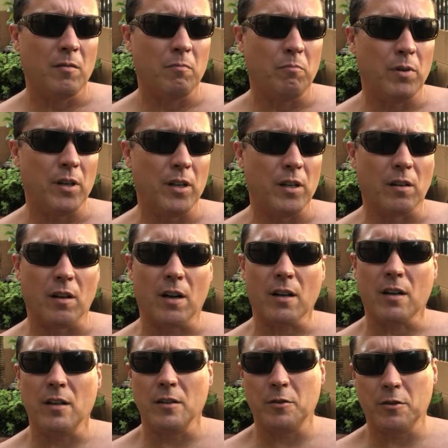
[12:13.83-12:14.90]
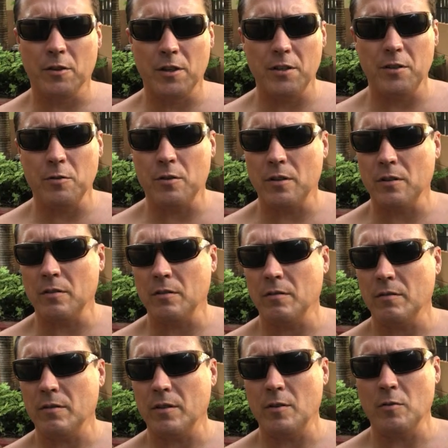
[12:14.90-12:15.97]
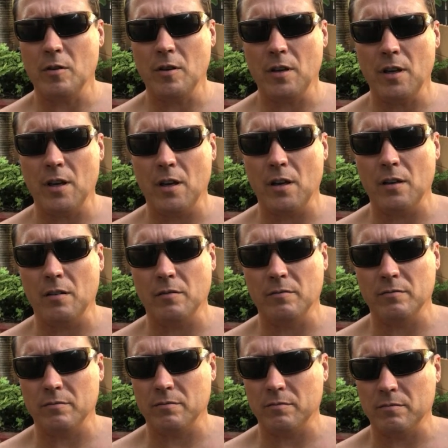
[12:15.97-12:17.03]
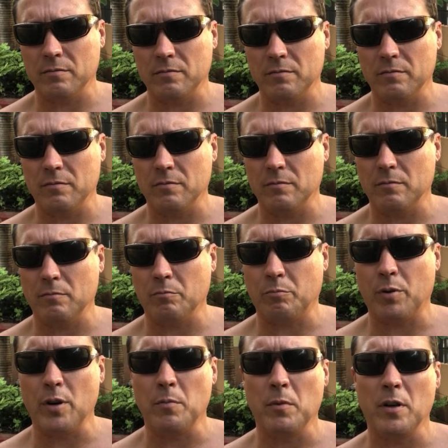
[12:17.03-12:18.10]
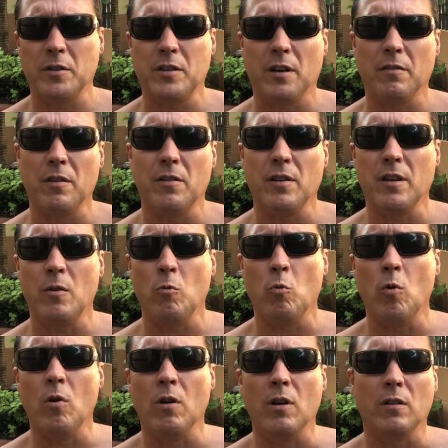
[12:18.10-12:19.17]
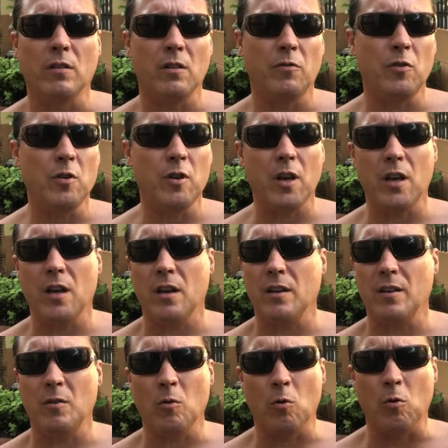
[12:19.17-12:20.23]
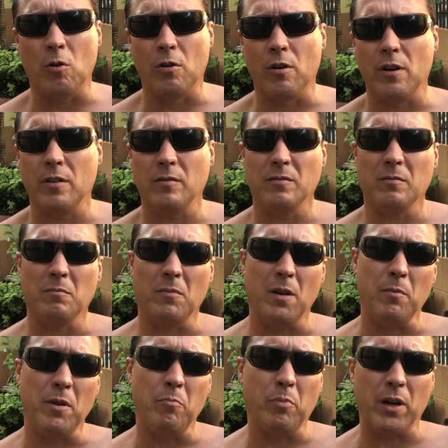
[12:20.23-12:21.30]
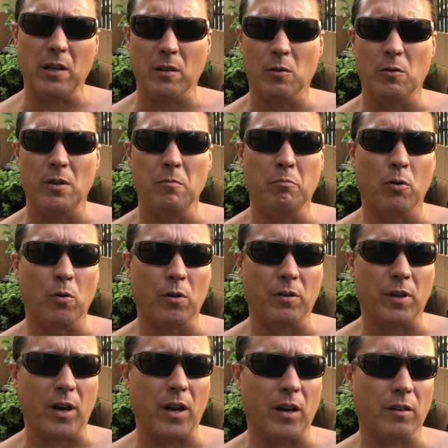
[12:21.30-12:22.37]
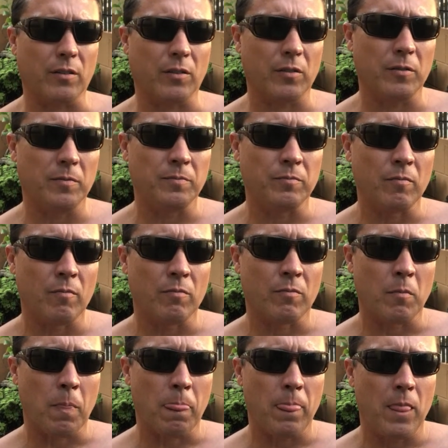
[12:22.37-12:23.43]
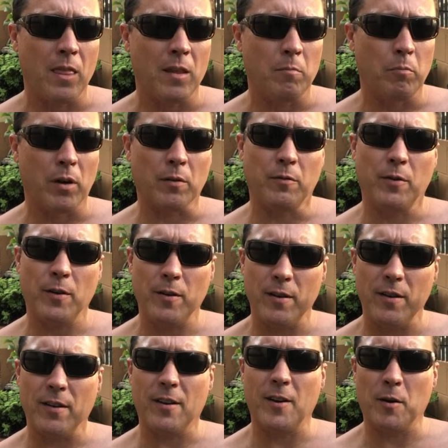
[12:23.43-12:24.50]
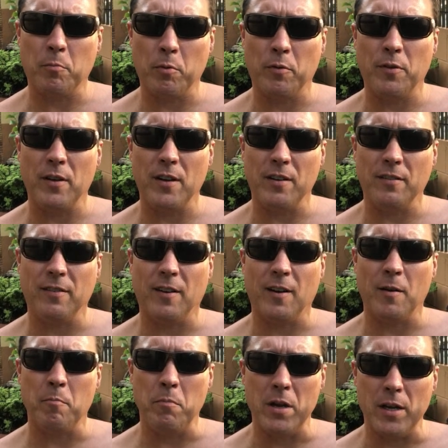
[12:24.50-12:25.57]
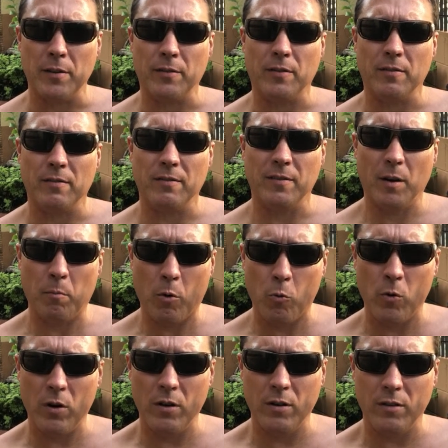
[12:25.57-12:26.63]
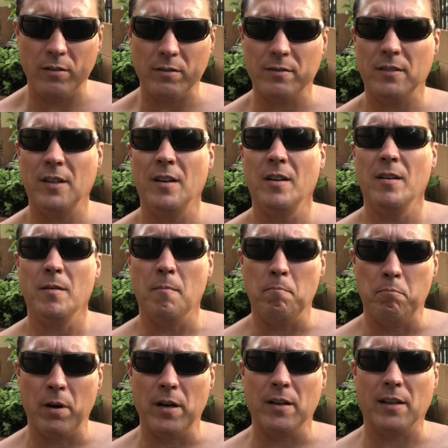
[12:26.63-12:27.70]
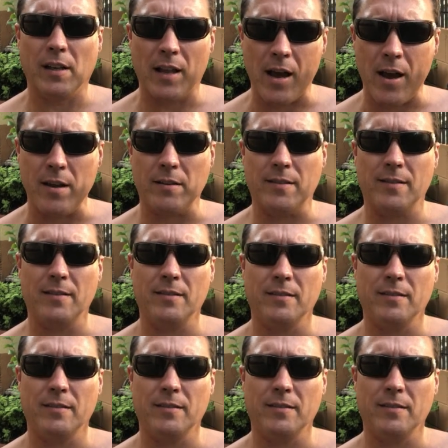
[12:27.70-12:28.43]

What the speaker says: but in a lot of countries, you can get pretty much everything you want. And if you can't, you order it. Maybe you pay a little import tax. But I'll tell you a couple things that I miss. Number one, Bud Light.